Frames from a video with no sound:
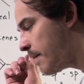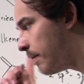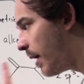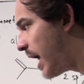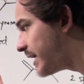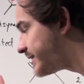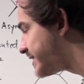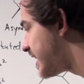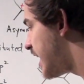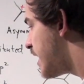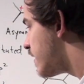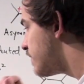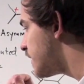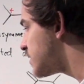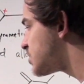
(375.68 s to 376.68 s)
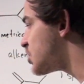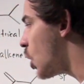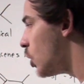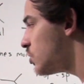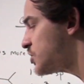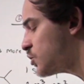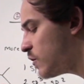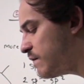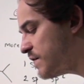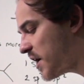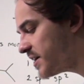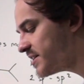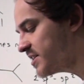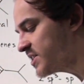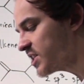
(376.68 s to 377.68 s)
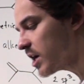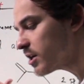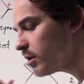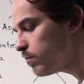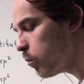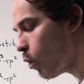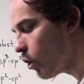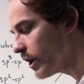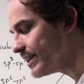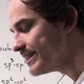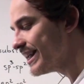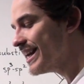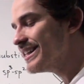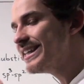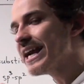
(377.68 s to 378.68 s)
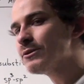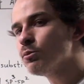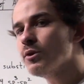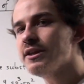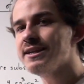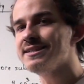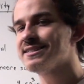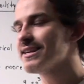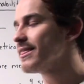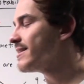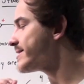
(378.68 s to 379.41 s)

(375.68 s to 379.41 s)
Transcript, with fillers: But there's also a very subtle point that we need to